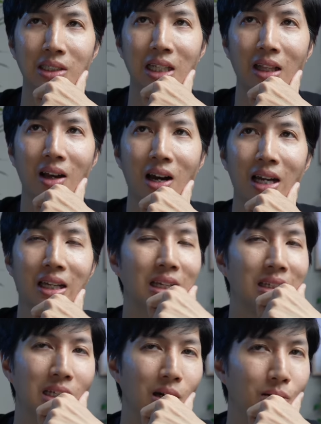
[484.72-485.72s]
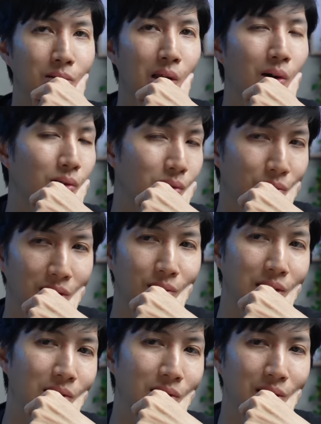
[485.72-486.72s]
you say lying, you know, who knows what
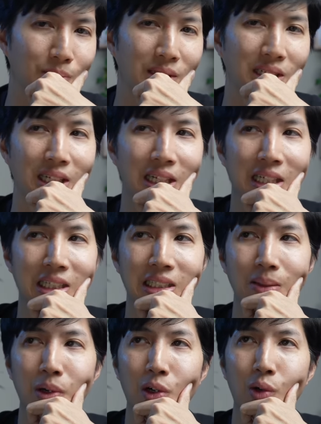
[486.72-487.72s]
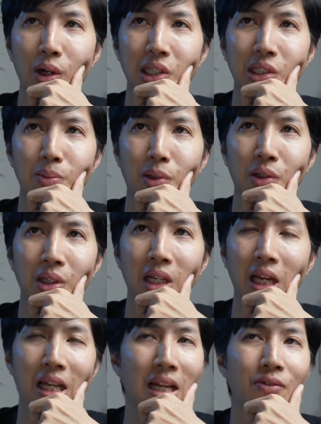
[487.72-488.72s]
they're doing, but it does seem all questionable.
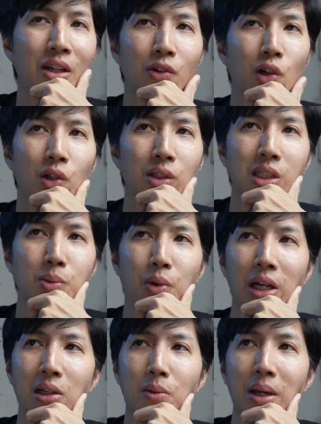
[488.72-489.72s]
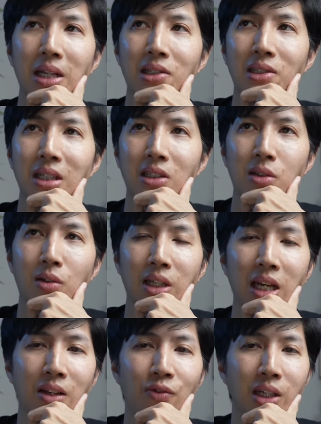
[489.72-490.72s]
And I've never heard of this Prager Metis thing. So
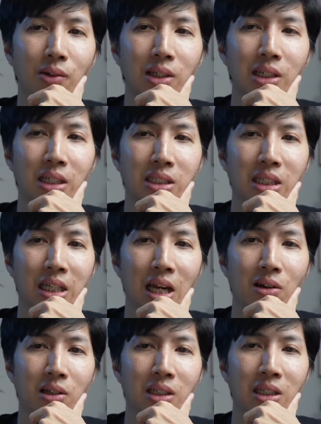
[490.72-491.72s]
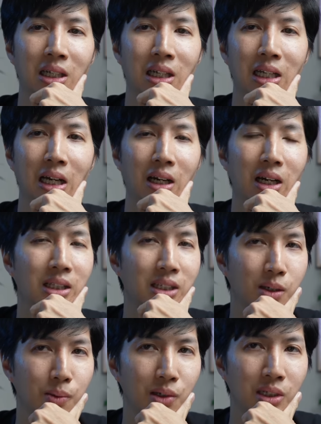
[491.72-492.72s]
again, if anyone is an accountant in the
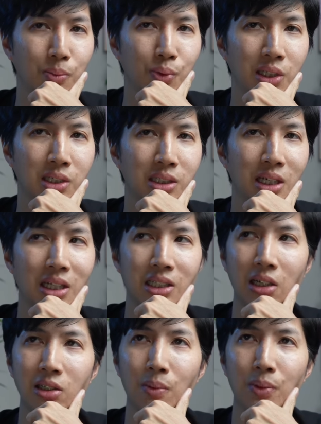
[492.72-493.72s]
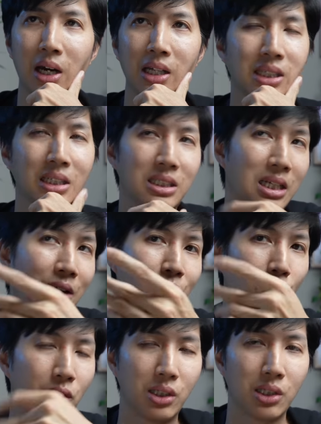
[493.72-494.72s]
community, please share some thoughts. I just haven't
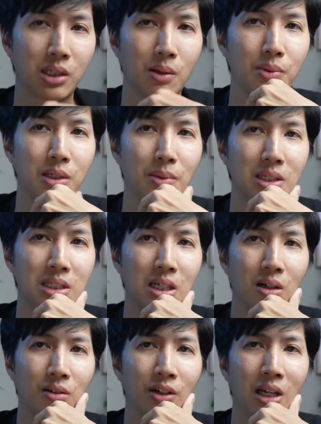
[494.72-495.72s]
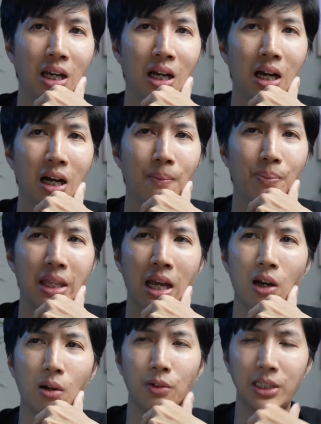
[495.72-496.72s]
heard of this company myself.
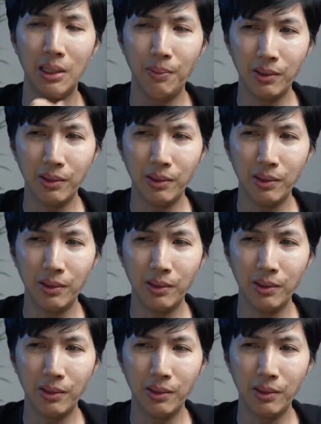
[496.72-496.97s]
Now, Sam